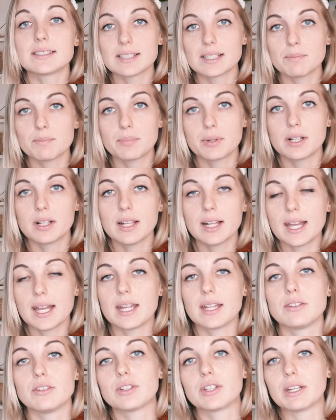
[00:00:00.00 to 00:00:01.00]
simple,
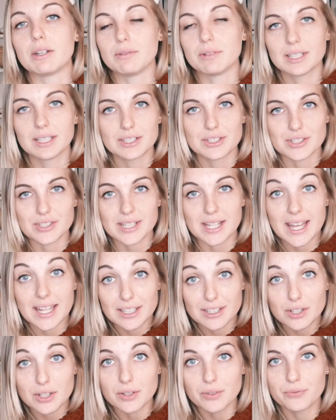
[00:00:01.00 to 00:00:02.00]
and you can really just
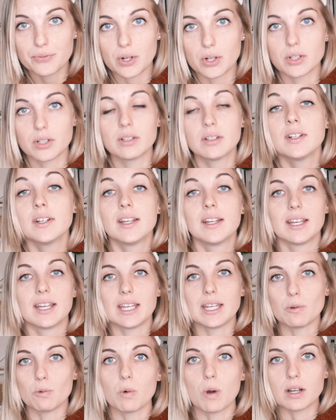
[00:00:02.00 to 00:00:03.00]
edit your photo
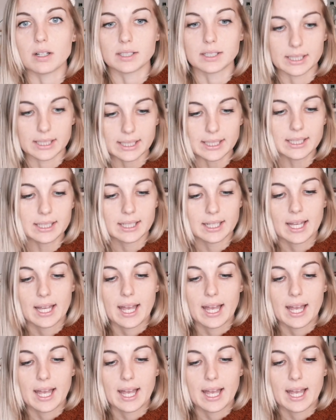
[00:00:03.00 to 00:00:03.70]
in one click,